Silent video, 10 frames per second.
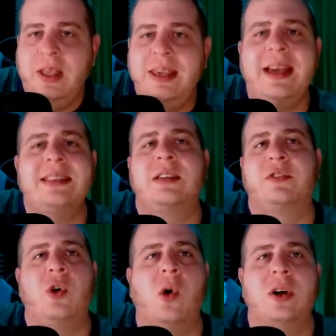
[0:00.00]
Yes,
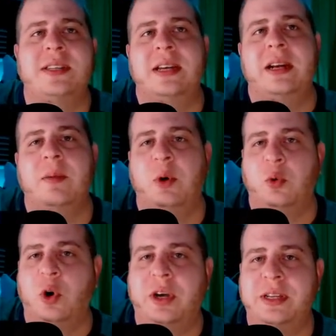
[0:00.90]
of course, any numbered
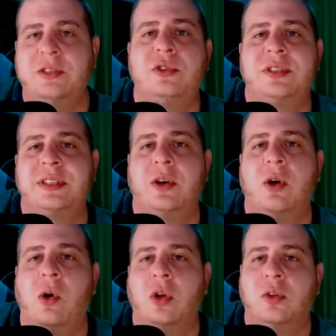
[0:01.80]
rookies you should still
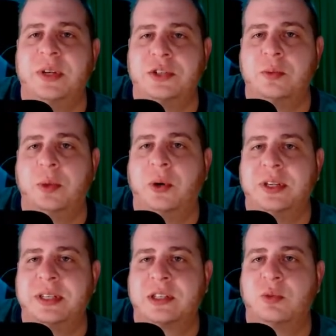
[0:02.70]
hold, Mr.
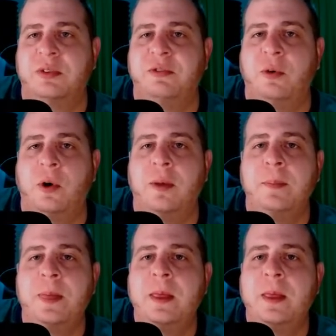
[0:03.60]
Bonus 614.